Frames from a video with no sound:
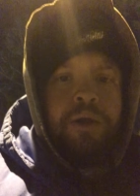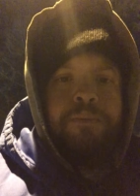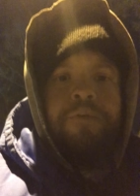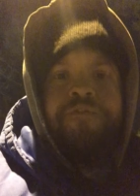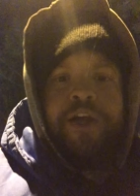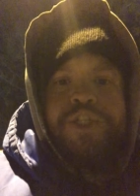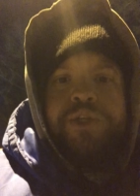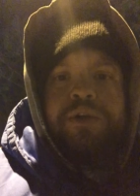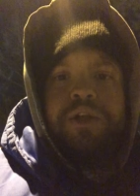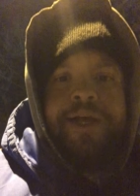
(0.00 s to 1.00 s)

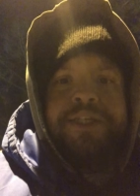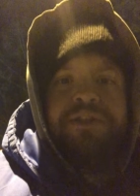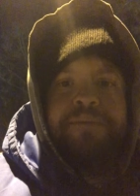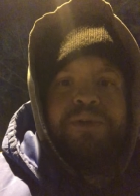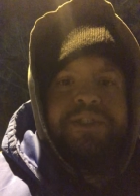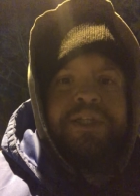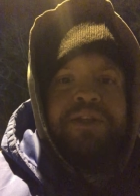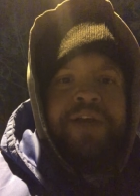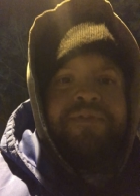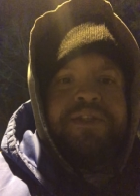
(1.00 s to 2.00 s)
Professional class liberals
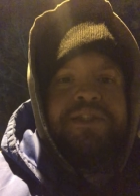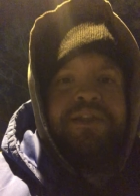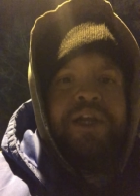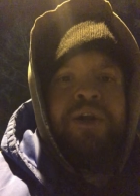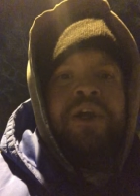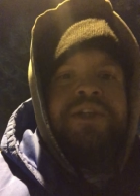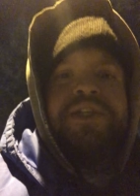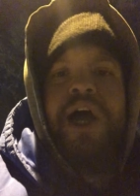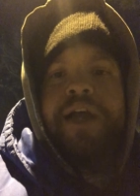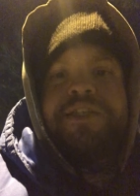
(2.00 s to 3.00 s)
and leftists in their
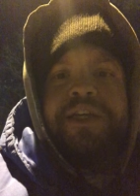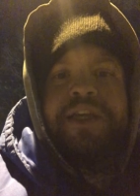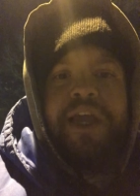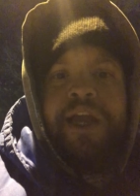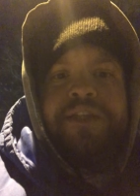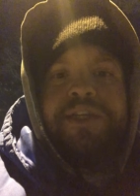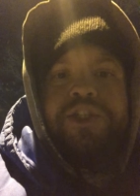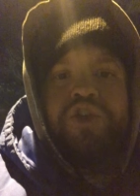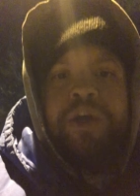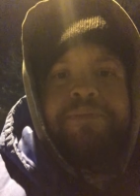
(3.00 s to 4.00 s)
toxic
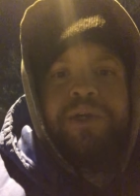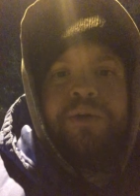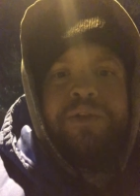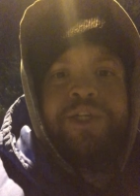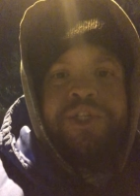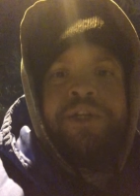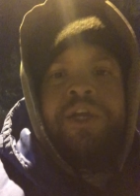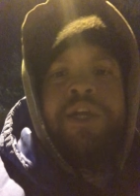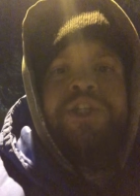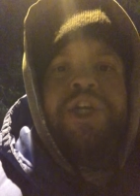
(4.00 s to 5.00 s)
anti-Trump coalition
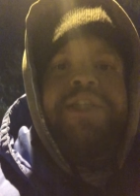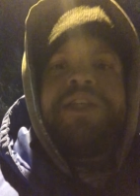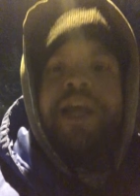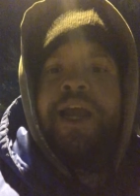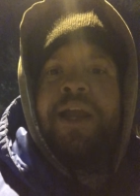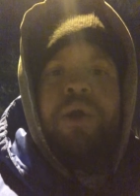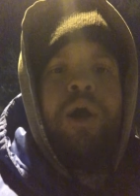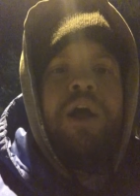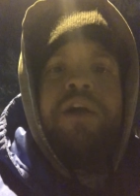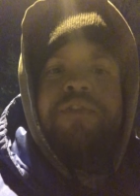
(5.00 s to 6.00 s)
just ate
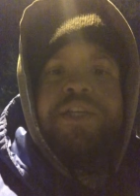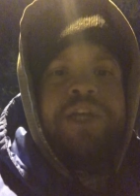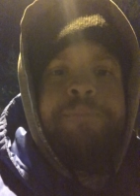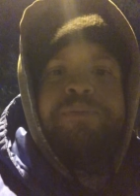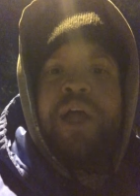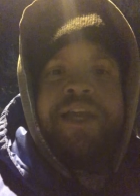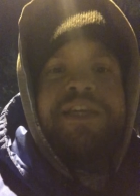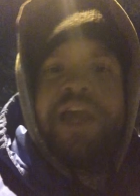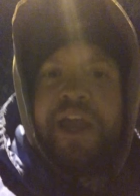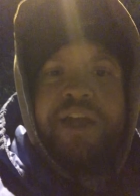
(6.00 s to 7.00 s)
all this up like
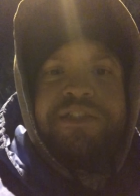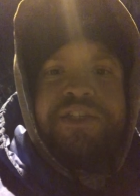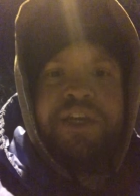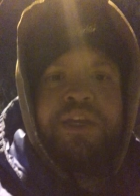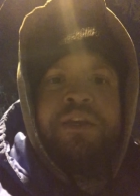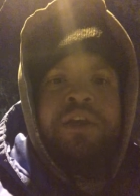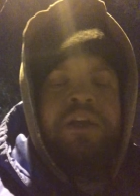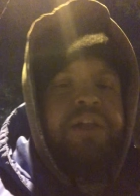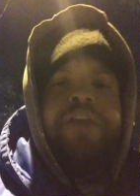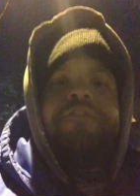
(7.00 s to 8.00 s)
candy,
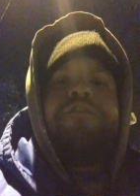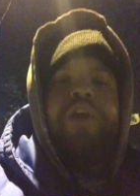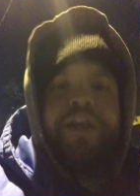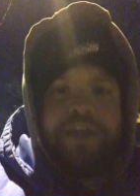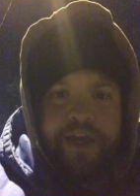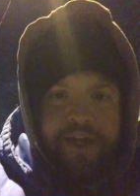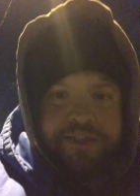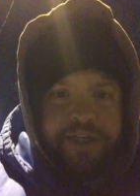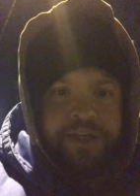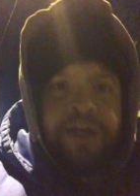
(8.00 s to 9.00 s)
like free
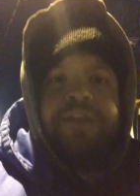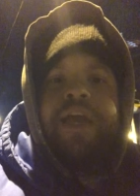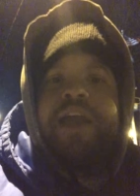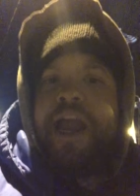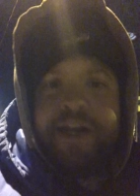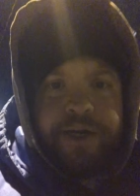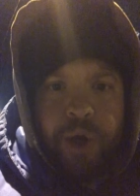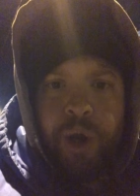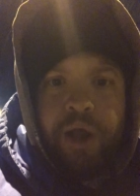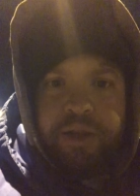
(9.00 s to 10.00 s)
candy. They ate it
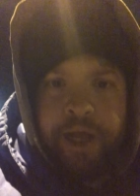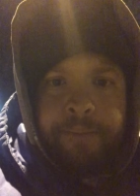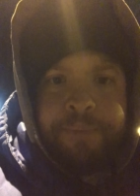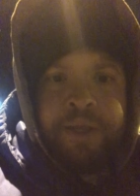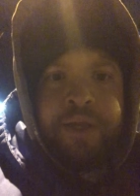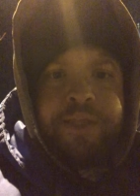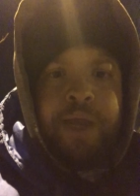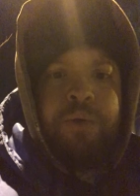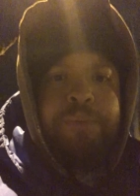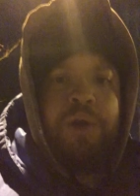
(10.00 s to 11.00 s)
all up. They
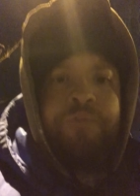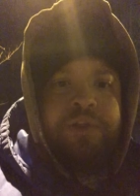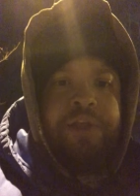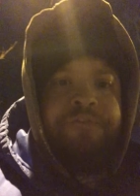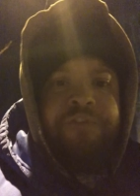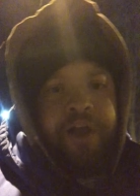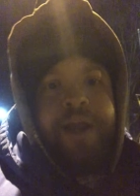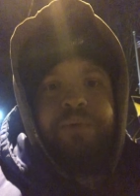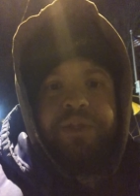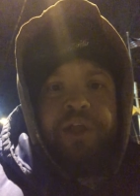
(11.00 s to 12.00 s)
were perfectly
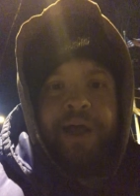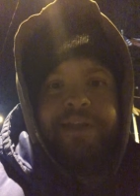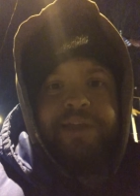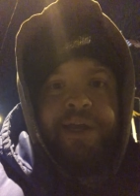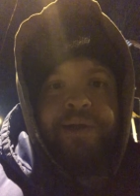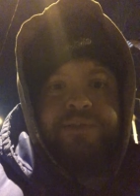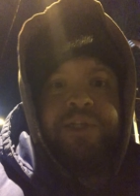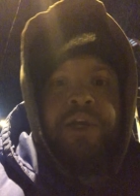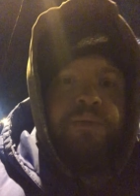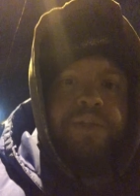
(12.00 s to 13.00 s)
fine with lockdowns,
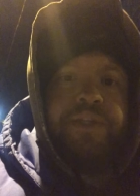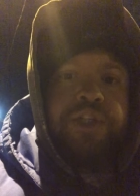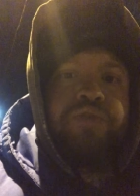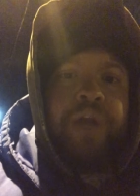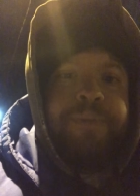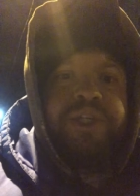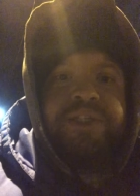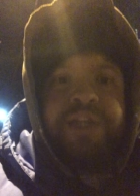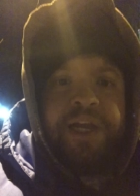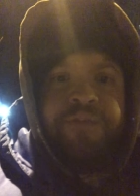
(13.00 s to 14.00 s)
with
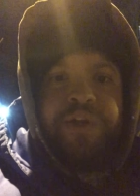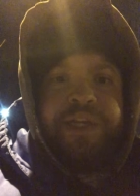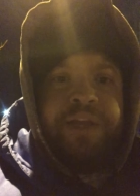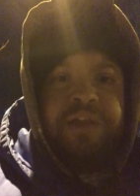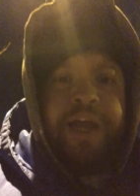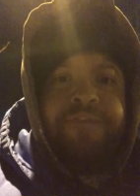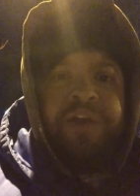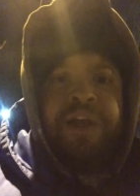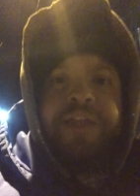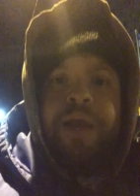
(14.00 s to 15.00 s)
disruptions to everyday life.